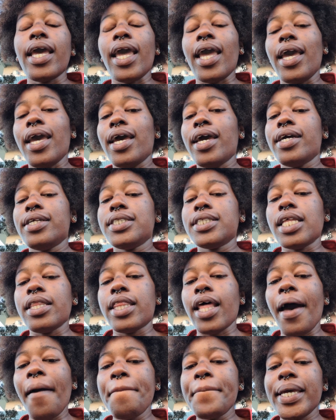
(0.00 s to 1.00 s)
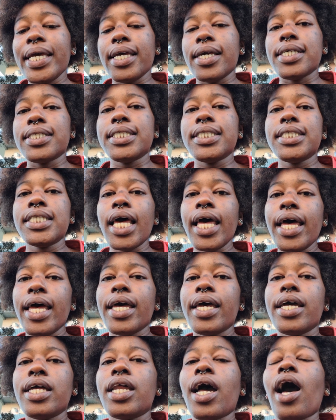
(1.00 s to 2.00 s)
And that being
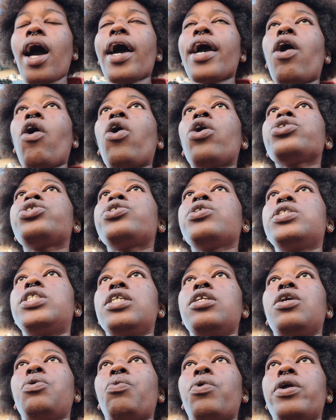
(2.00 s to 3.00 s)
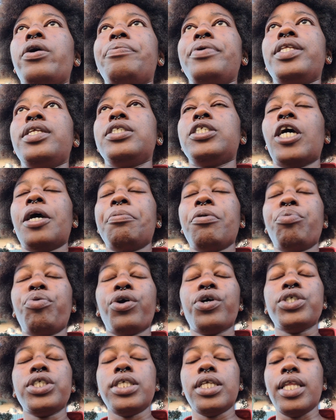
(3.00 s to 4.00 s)
said, I also didn't want to be the type of
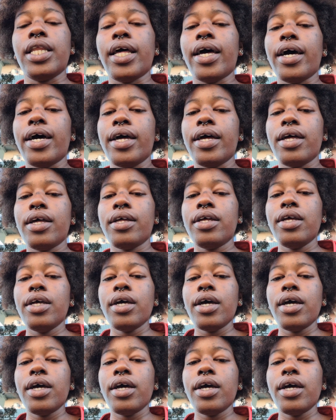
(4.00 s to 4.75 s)
person that